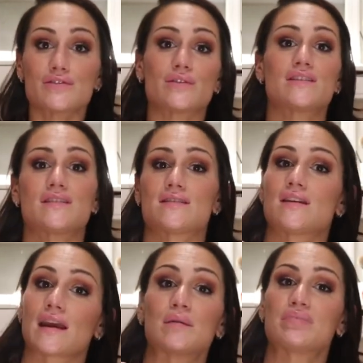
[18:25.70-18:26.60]
so this
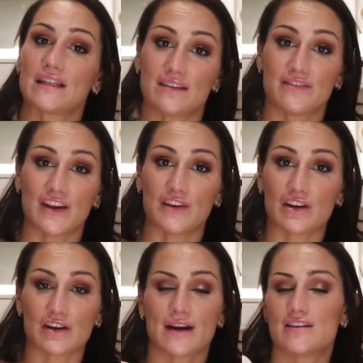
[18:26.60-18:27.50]
isn't a complete failure.